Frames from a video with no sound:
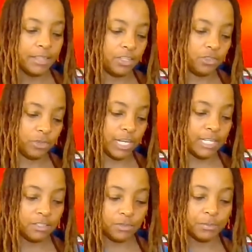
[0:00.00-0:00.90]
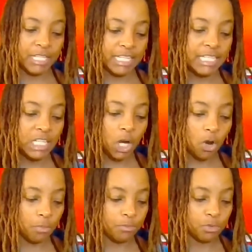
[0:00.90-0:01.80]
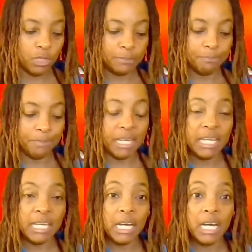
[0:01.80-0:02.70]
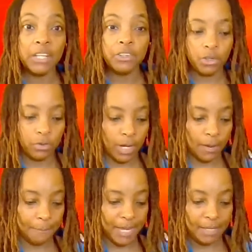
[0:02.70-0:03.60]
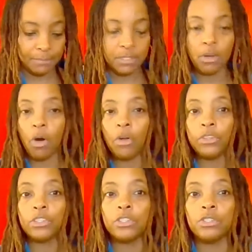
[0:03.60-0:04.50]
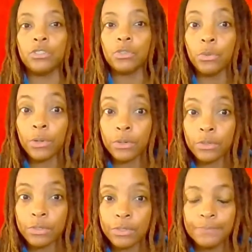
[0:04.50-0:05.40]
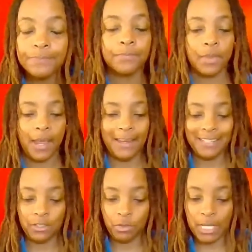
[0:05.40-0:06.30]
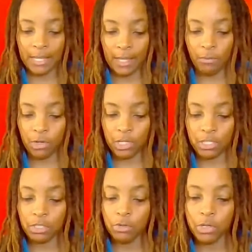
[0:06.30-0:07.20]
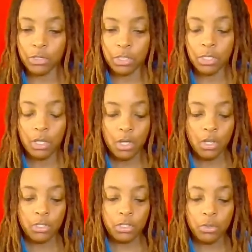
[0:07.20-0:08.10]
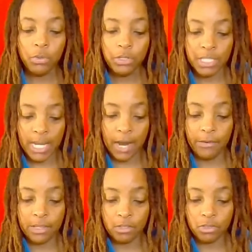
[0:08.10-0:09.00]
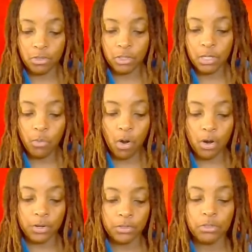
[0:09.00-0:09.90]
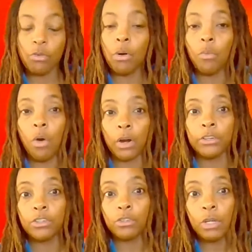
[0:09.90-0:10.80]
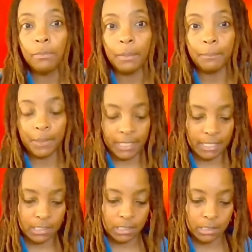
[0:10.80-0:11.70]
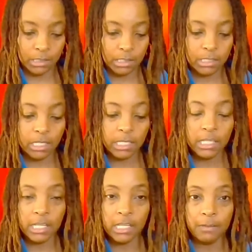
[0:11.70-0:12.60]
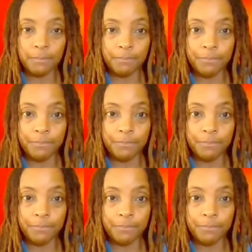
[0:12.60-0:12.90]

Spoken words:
The drains from each home join big underground pipes called sewers. Okay, so again, that word is sewers. Sewers carry the dirty water to a water treatment plant to clean it.